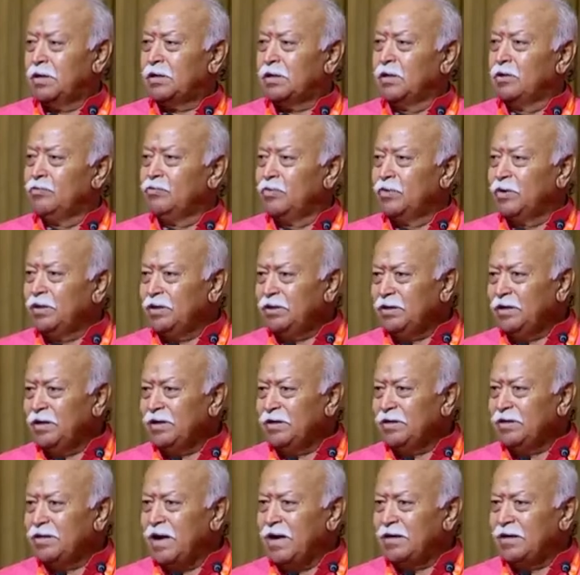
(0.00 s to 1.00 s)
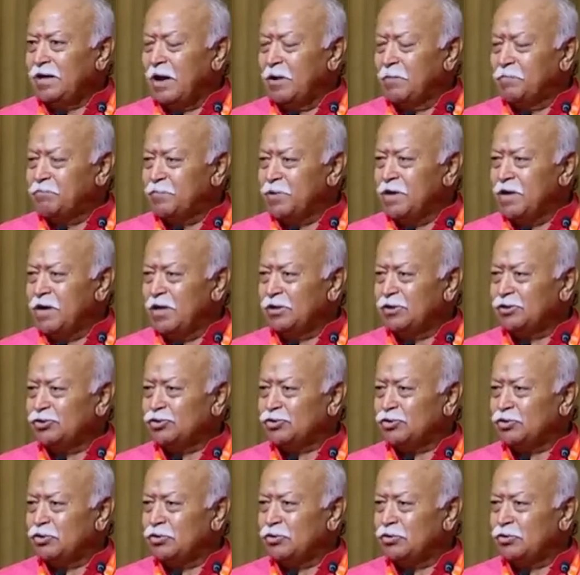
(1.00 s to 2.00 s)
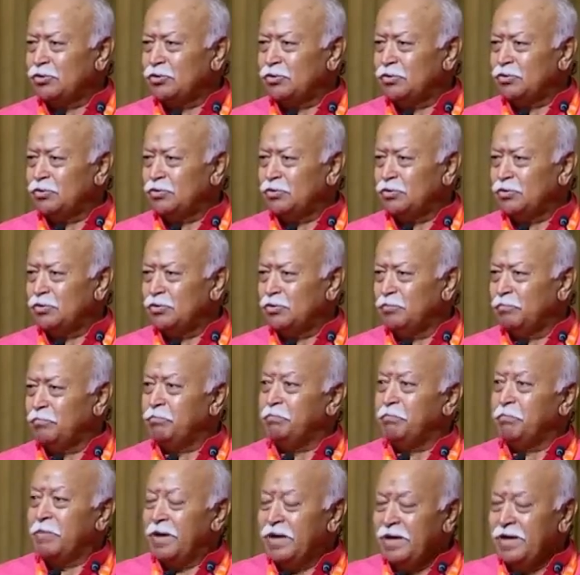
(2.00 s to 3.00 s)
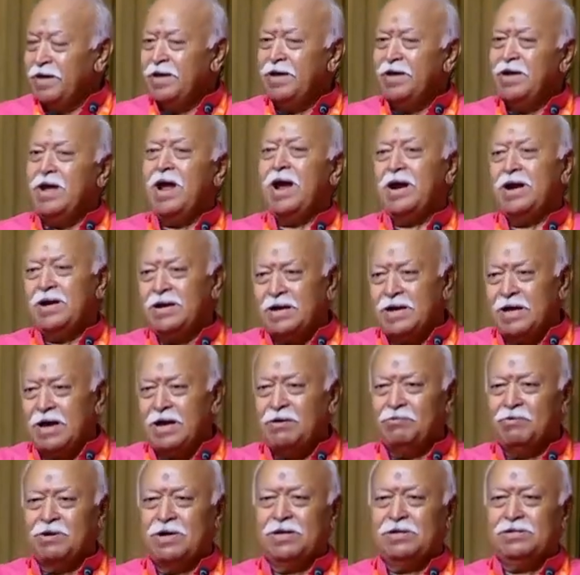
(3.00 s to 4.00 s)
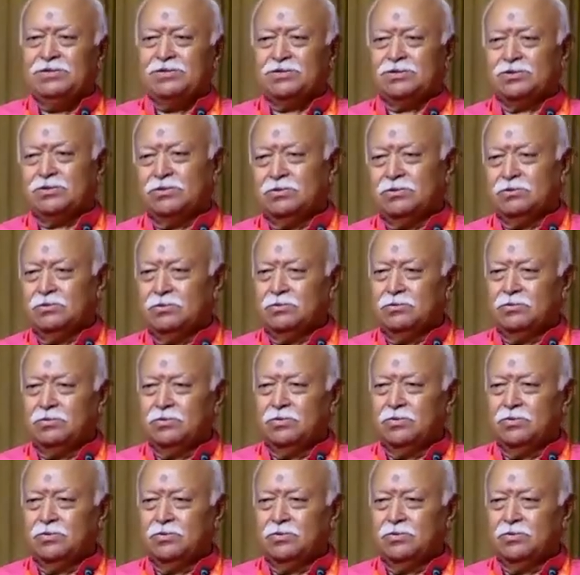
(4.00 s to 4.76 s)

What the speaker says: that everything that appears many and diverse